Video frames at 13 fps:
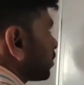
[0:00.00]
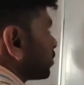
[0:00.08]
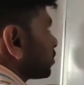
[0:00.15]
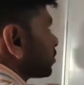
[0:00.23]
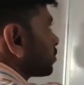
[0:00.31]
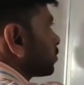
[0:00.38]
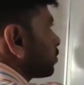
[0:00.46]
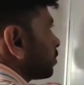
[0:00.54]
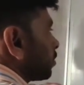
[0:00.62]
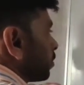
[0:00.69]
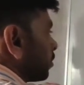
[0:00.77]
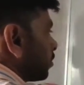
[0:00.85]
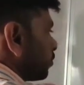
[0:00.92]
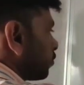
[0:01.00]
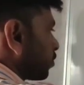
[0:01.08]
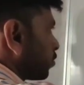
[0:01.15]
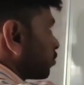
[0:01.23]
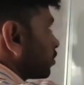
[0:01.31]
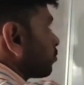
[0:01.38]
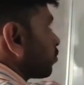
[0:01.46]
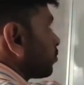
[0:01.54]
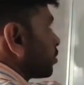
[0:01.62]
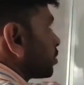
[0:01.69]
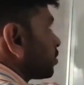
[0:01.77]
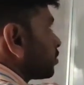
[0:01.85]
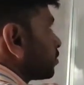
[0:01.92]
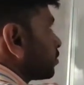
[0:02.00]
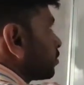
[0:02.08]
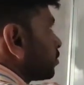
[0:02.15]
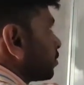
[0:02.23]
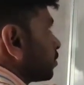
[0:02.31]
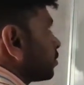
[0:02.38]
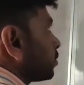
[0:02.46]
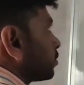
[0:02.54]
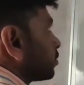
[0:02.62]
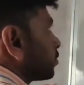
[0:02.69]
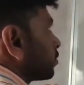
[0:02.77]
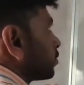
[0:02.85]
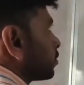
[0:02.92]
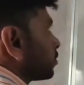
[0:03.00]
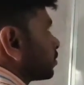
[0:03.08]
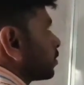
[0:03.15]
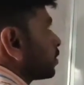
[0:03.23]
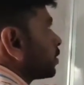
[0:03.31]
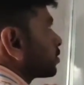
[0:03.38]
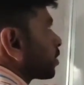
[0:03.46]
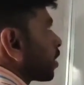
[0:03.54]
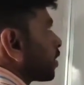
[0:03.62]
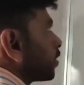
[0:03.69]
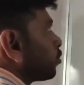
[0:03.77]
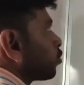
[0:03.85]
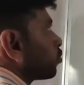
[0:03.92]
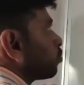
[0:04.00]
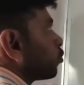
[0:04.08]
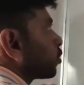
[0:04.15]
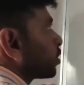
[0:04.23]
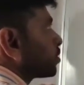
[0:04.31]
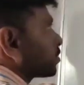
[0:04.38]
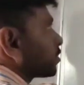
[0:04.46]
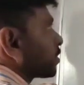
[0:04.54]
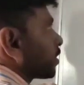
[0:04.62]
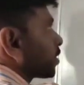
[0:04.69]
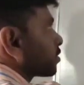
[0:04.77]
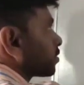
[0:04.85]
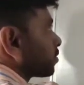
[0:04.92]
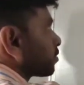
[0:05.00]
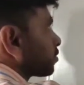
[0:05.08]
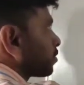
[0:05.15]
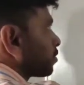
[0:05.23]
that is for our information, that is hydroboration reaction.